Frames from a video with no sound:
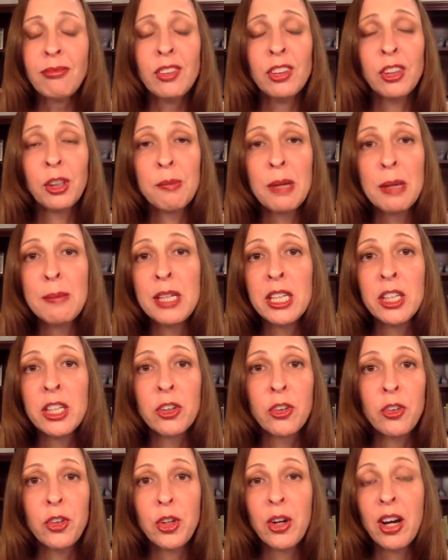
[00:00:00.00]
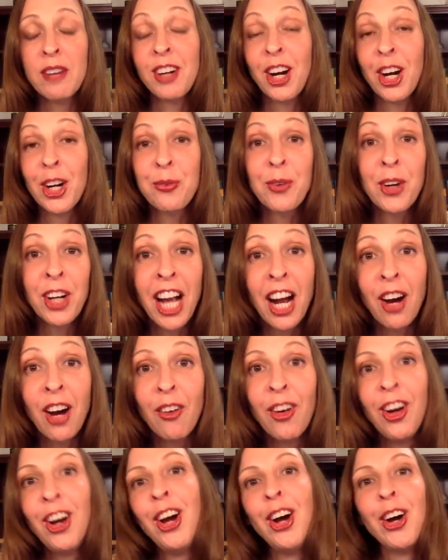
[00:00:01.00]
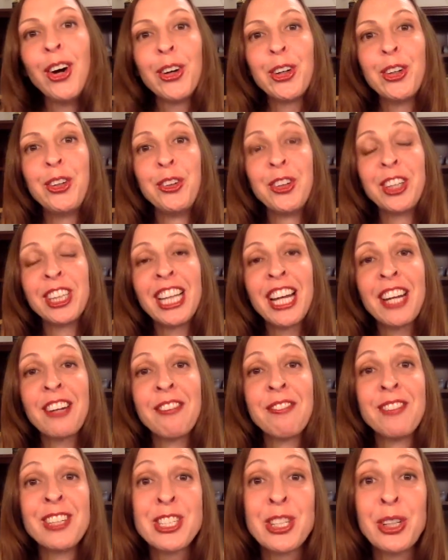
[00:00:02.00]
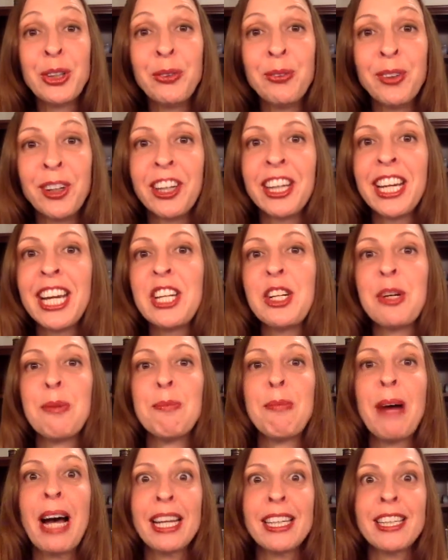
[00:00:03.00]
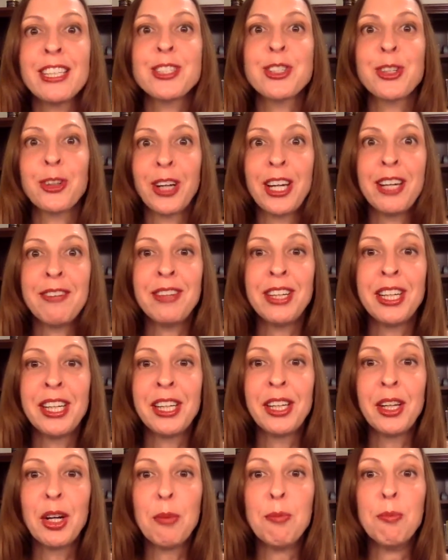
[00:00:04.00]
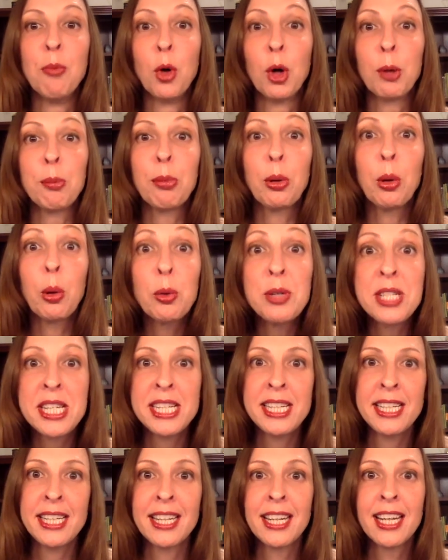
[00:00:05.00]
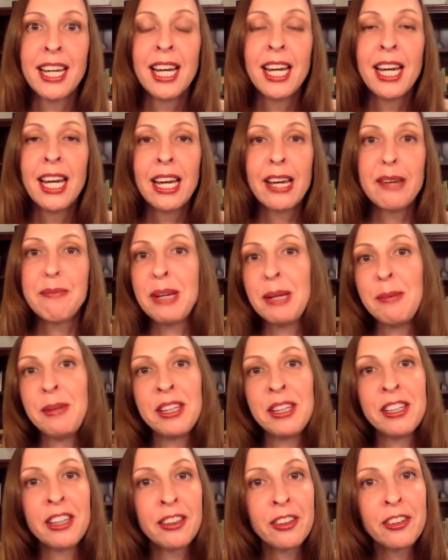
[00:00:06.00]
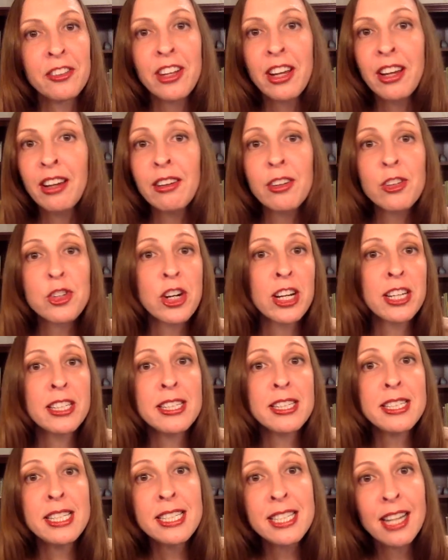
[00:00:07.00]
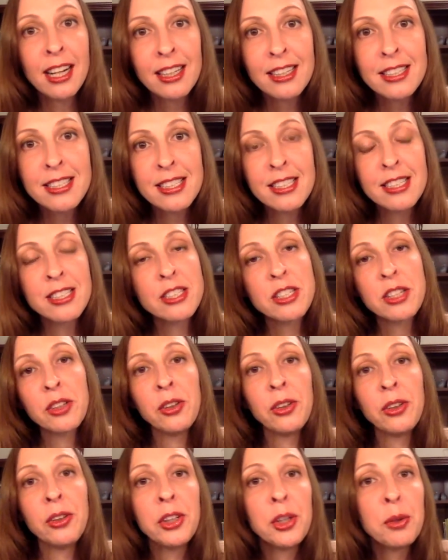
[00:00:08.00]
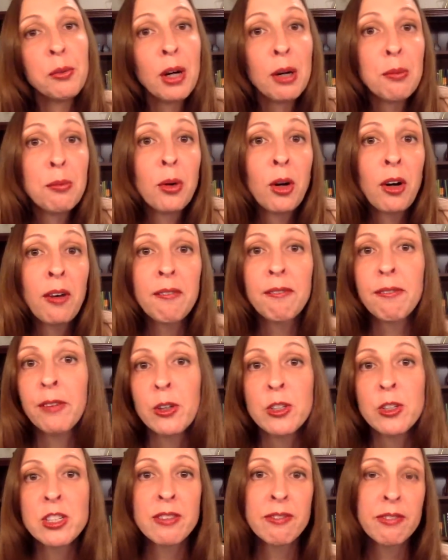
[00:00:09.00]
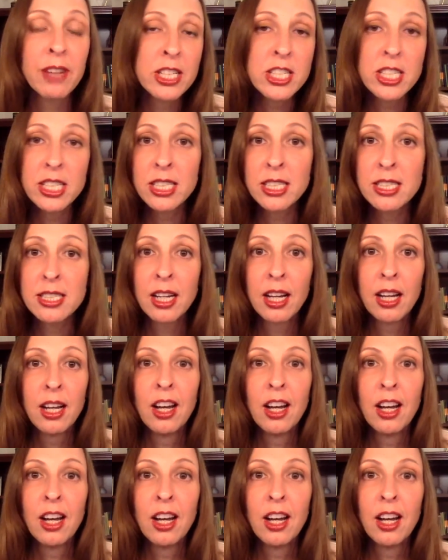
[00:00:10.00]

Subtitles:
Maybe you have a hard workout, or you're doing a lot of physical work and your body is craving more protein. And maybe another day you're trying to detox, and so you want more fruits and veggies.